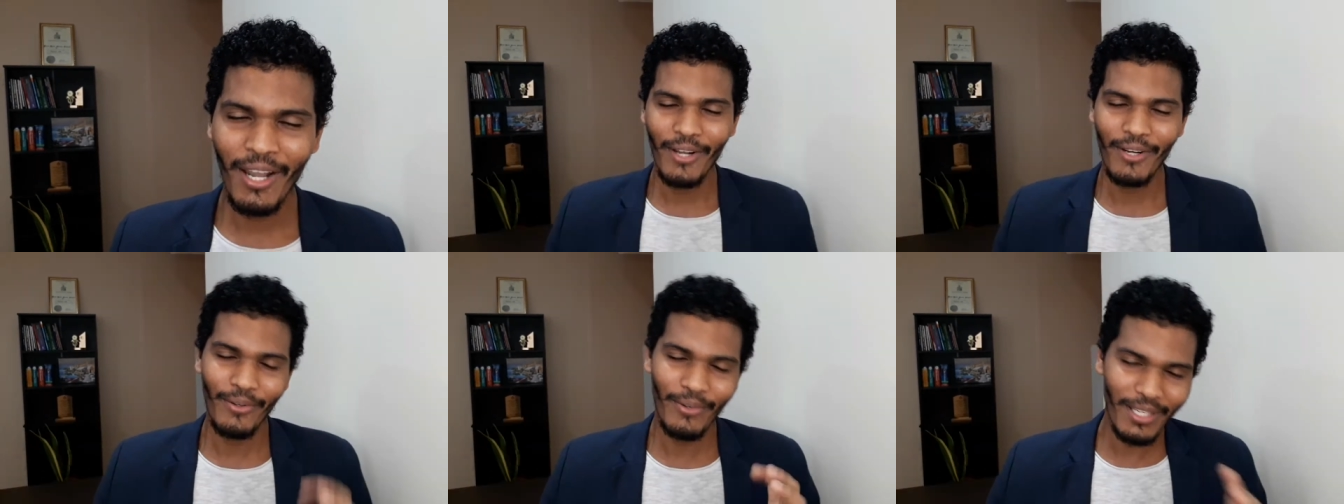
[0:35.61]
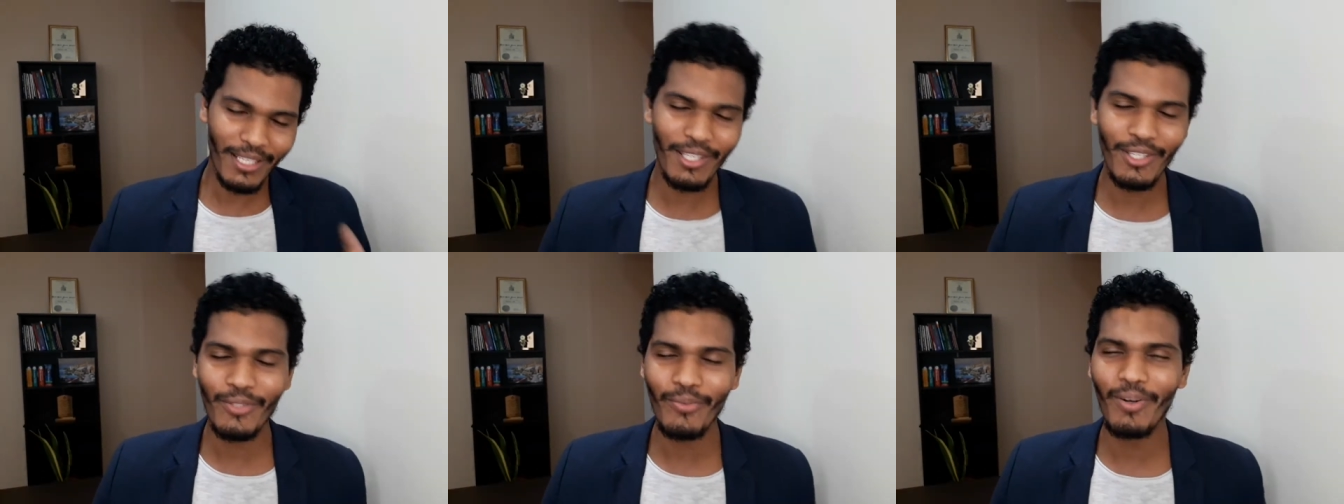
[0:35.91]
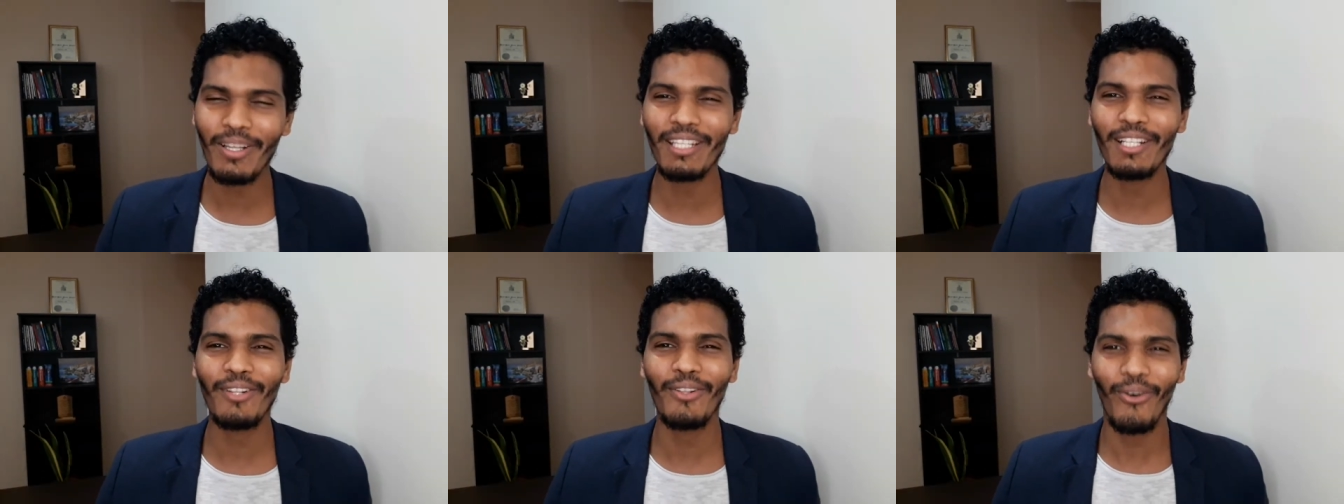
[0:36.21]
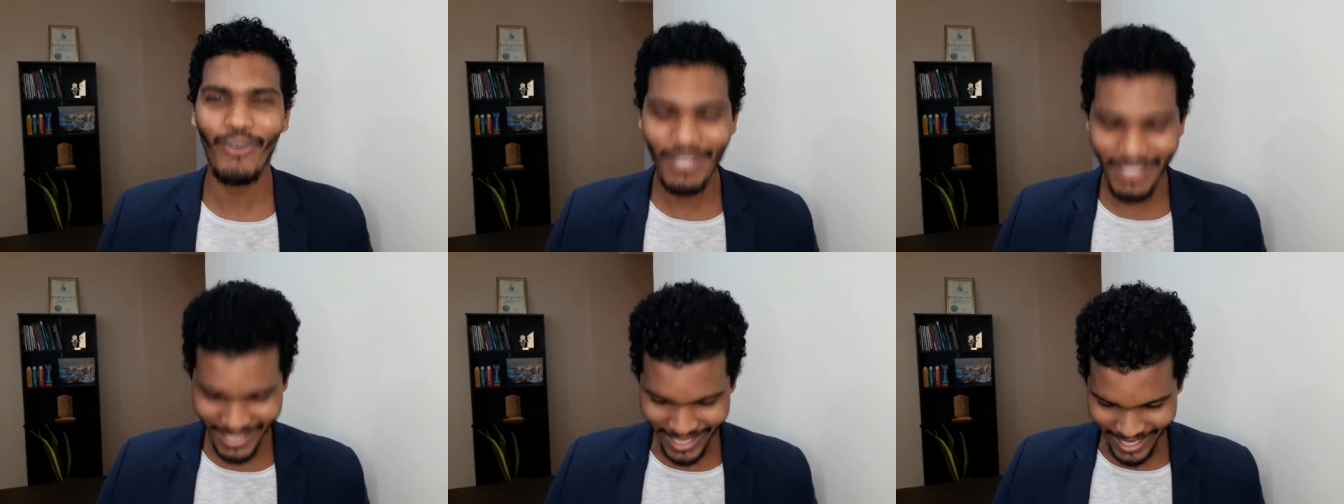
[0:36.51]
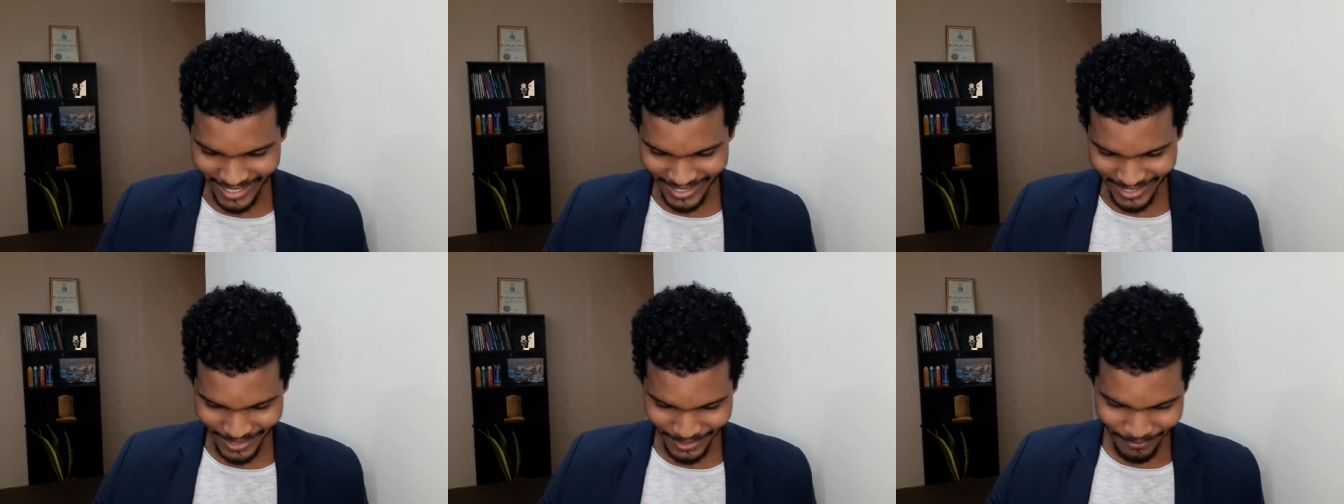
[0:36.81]
Now, this is what the law
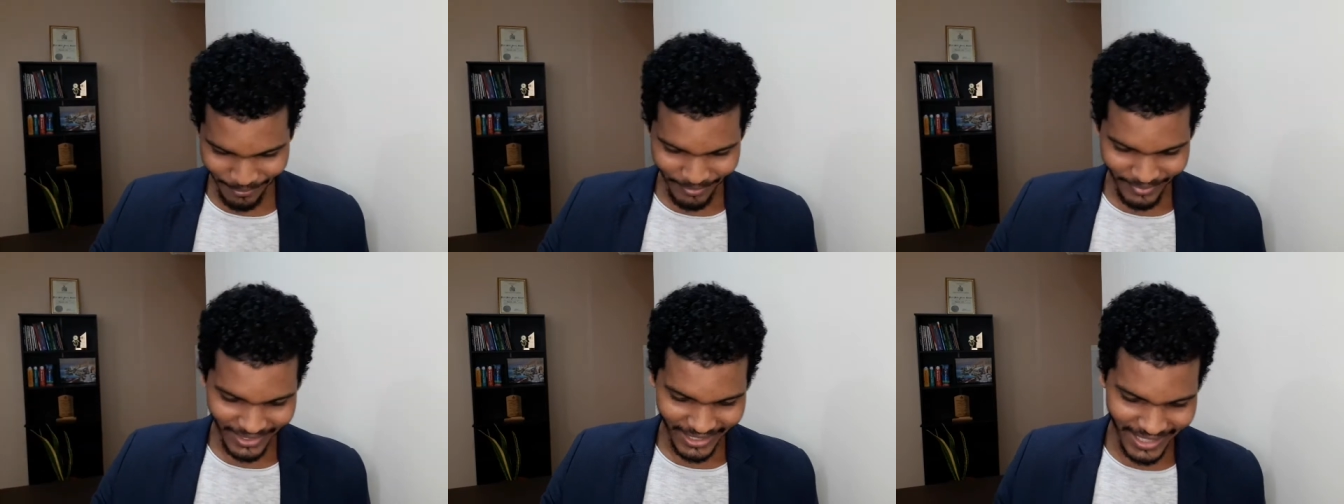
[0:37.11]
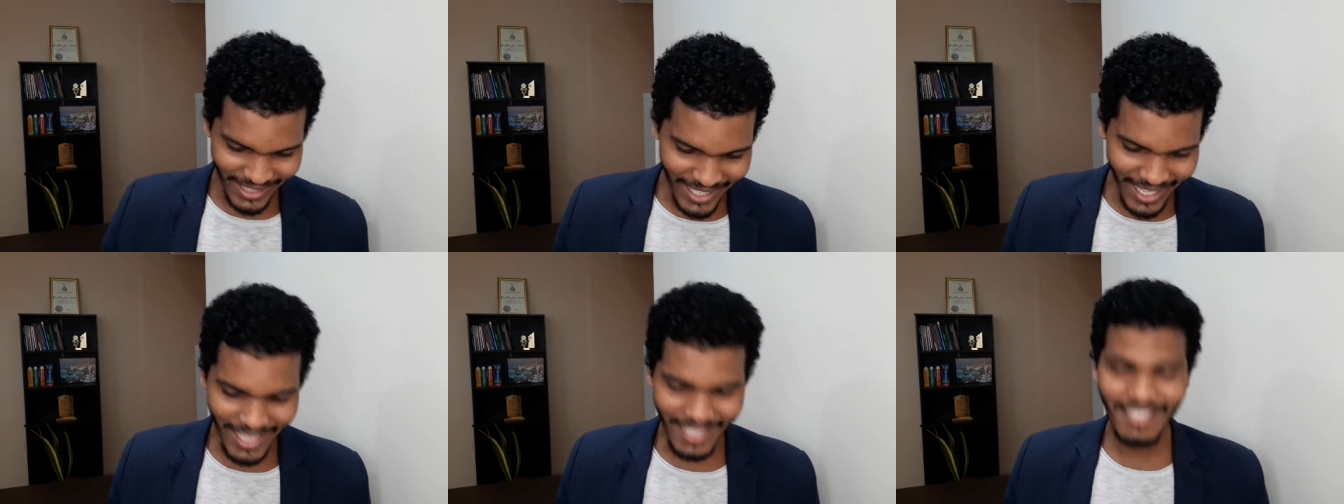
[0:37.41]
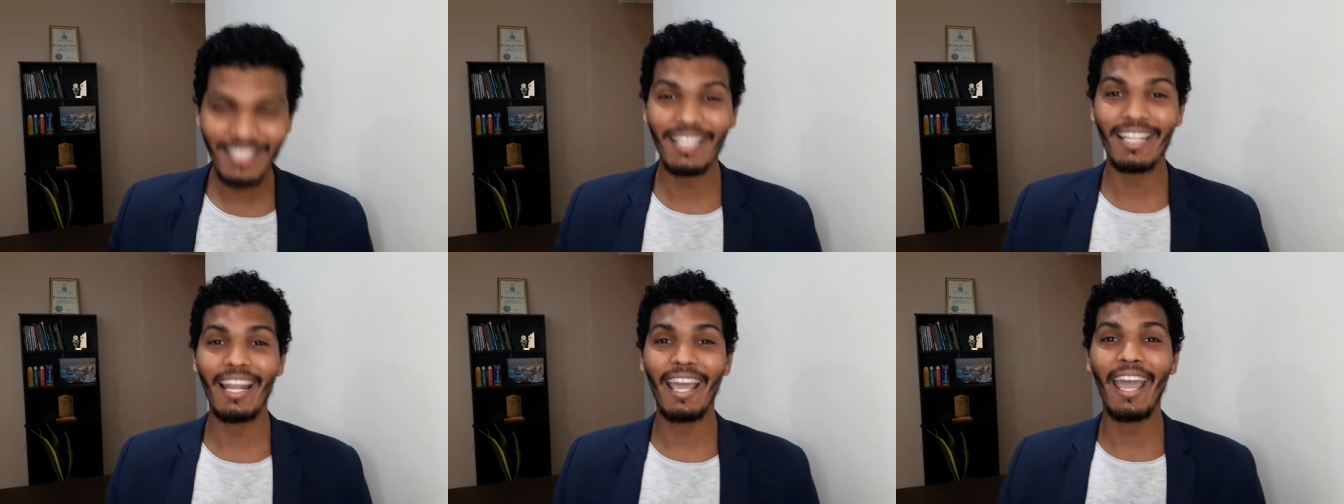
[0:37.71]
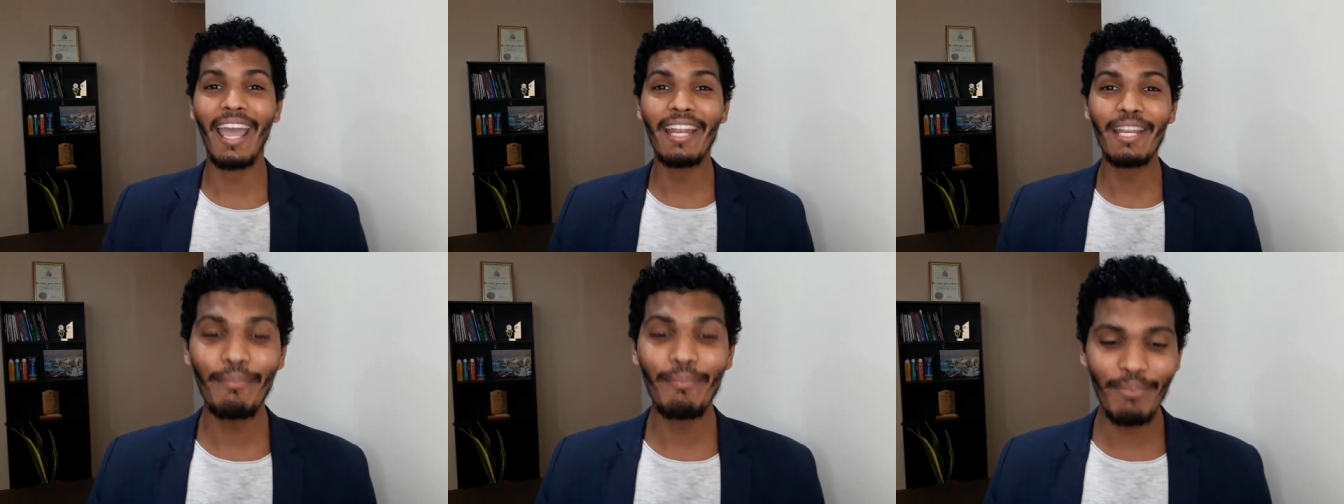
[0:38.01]
says. It says that any